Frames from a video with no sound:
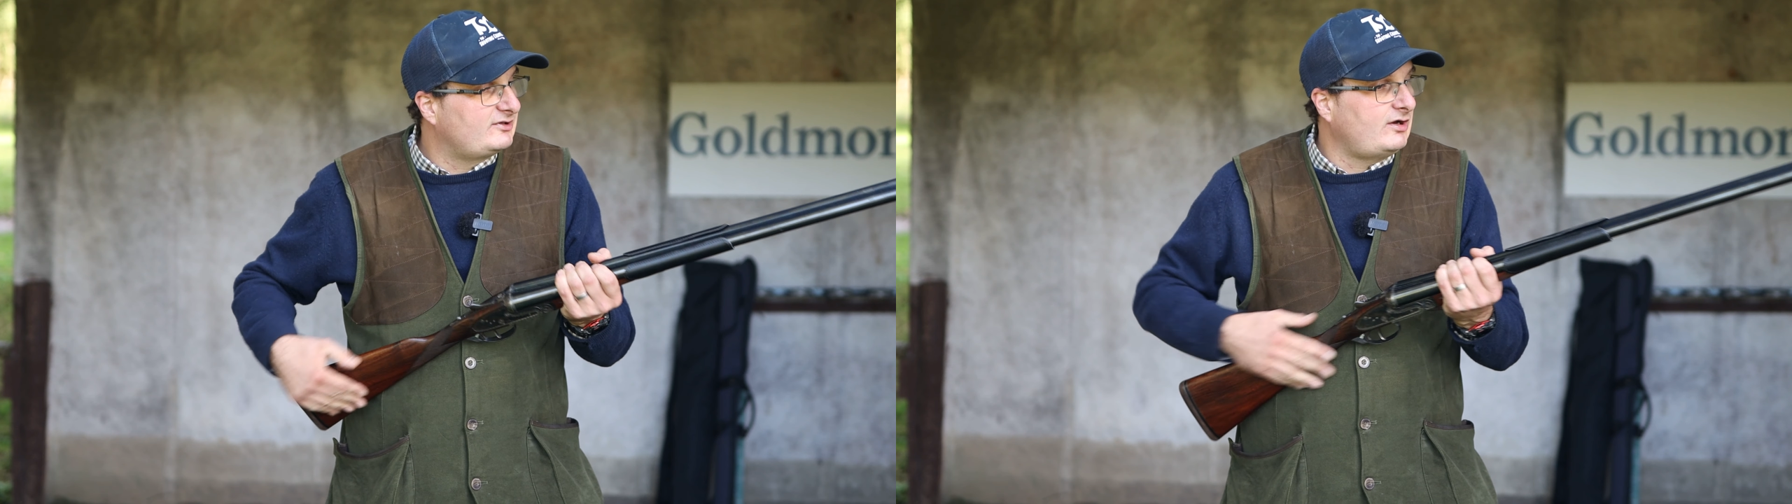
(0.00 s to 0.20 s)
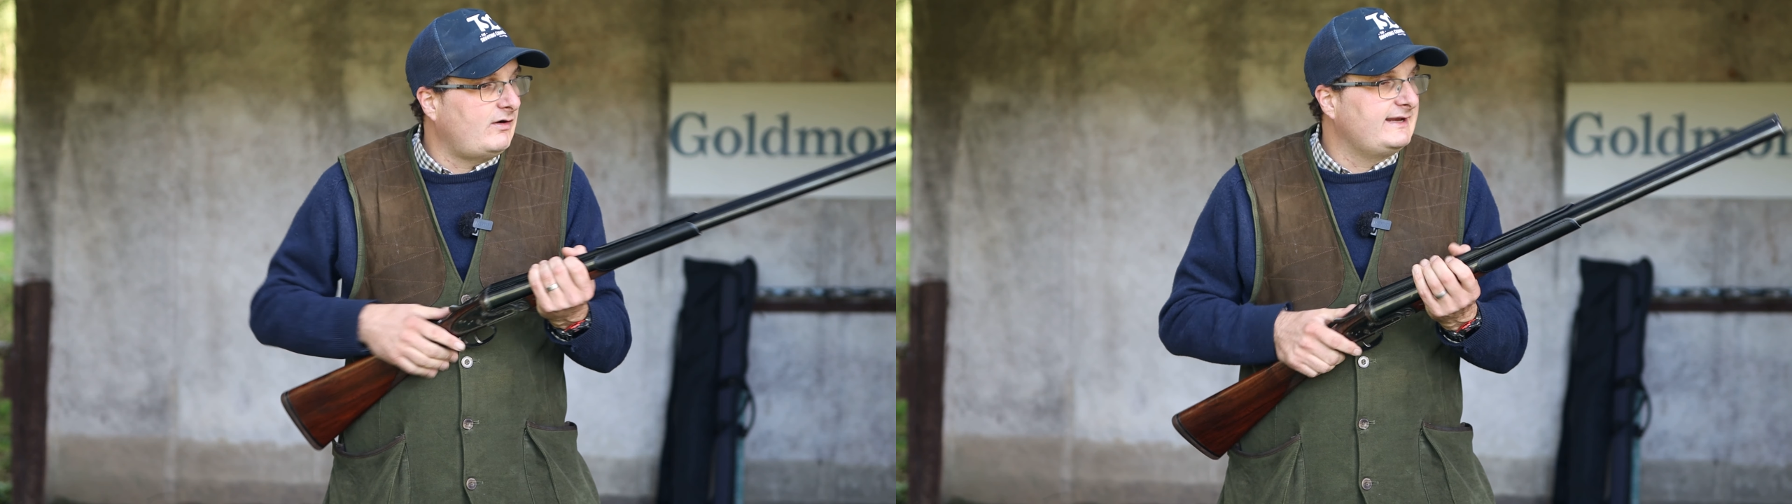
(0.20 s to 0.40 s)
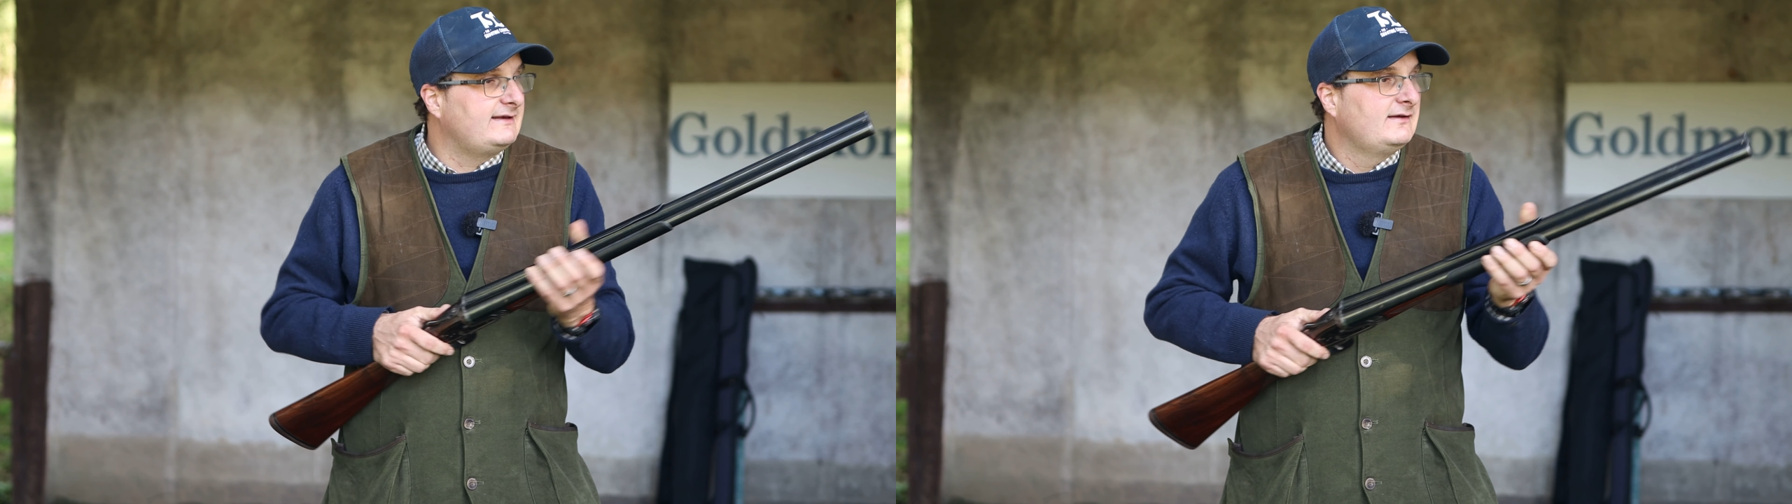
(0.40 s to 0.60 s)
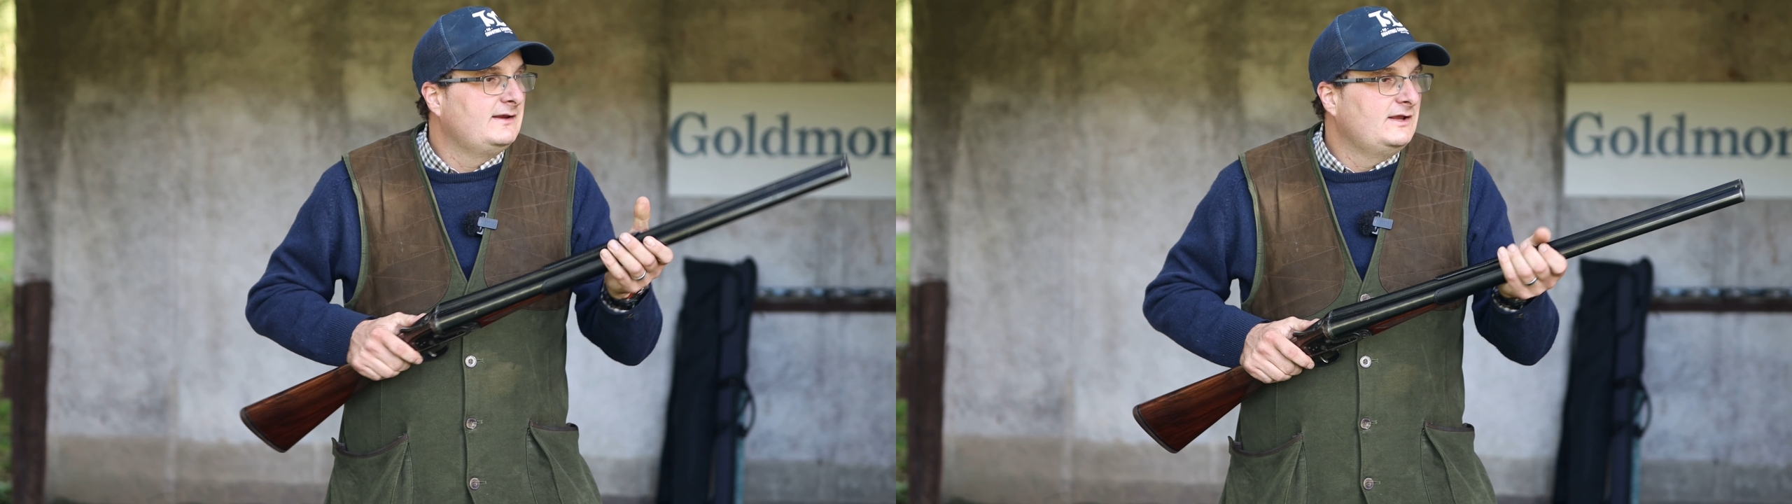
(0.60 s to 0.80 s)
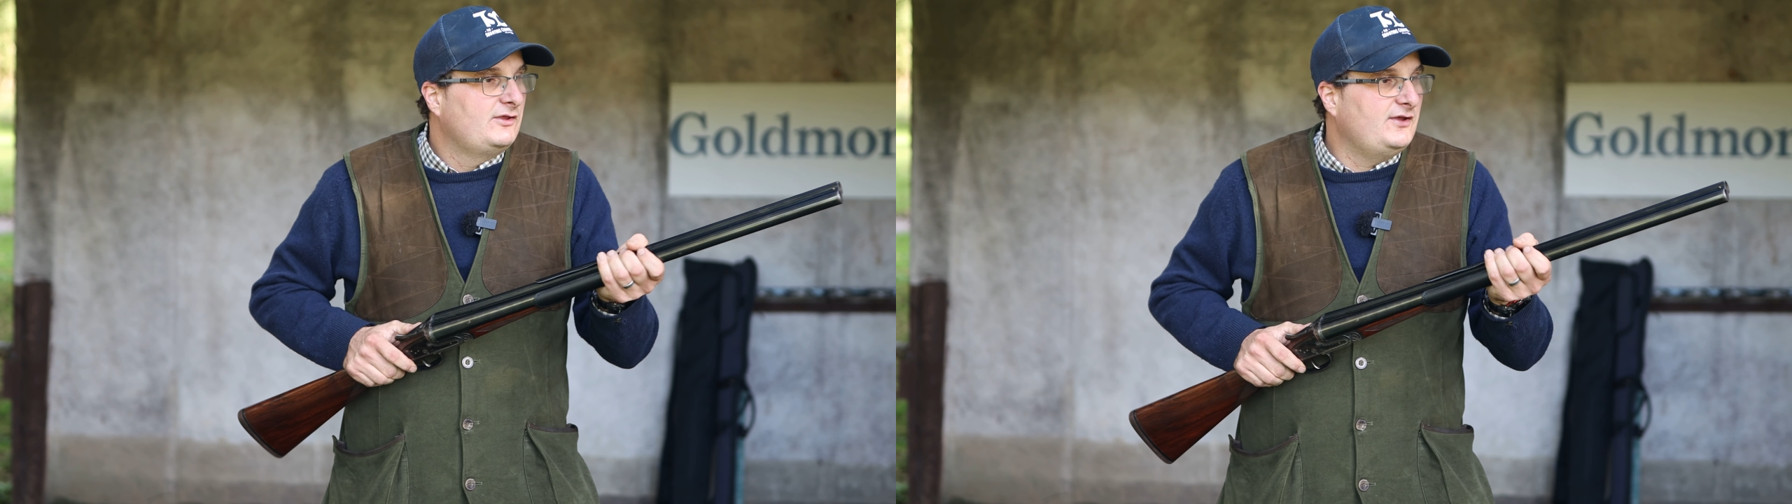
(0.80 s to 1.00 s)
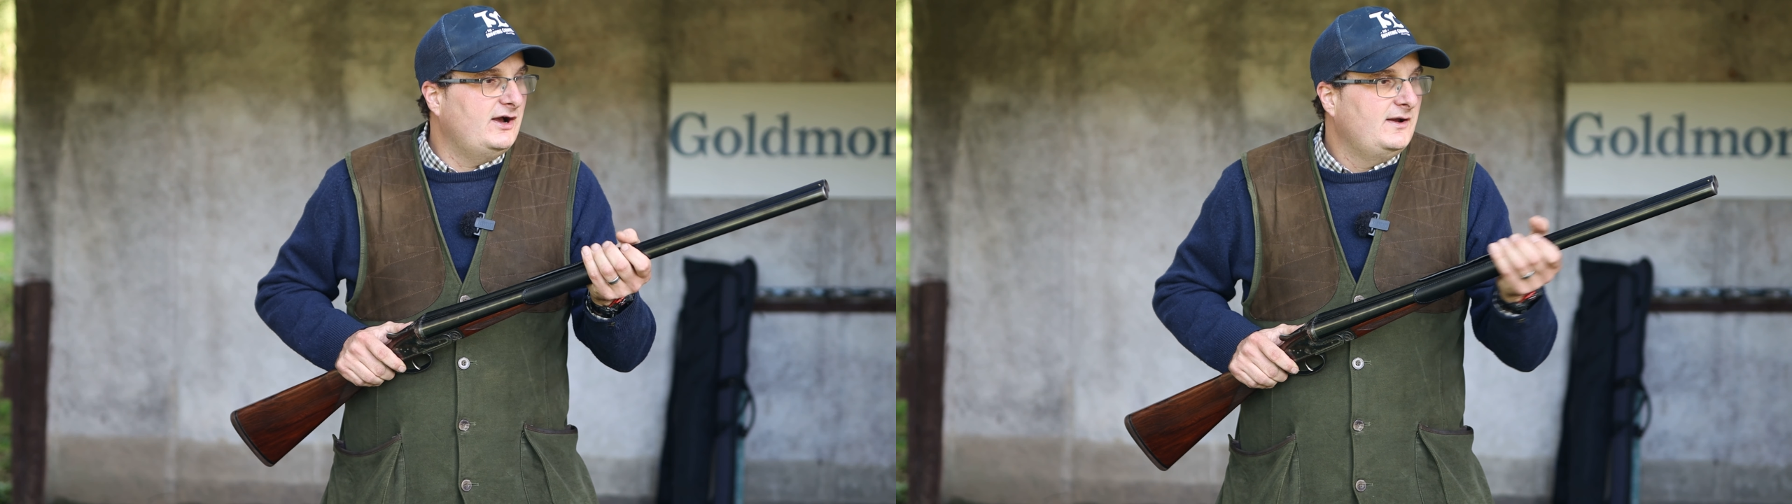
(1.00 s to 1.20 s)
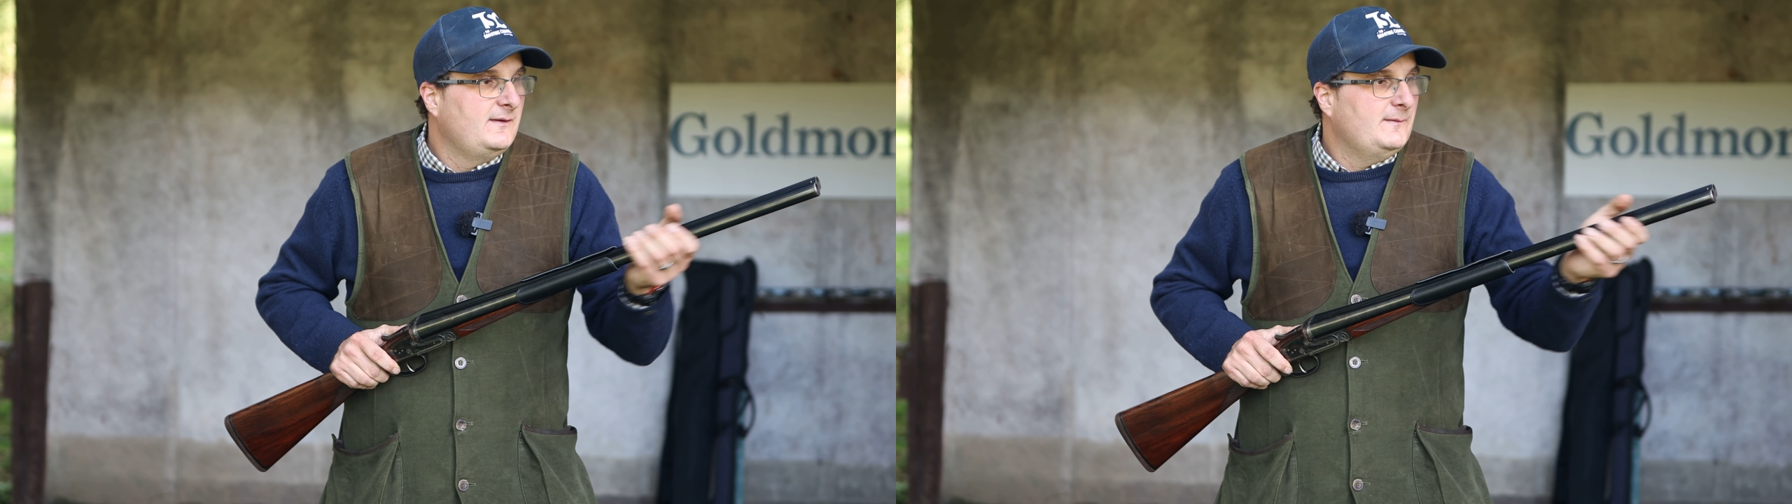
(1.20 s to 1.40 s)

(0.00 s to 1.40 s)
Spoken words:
by side that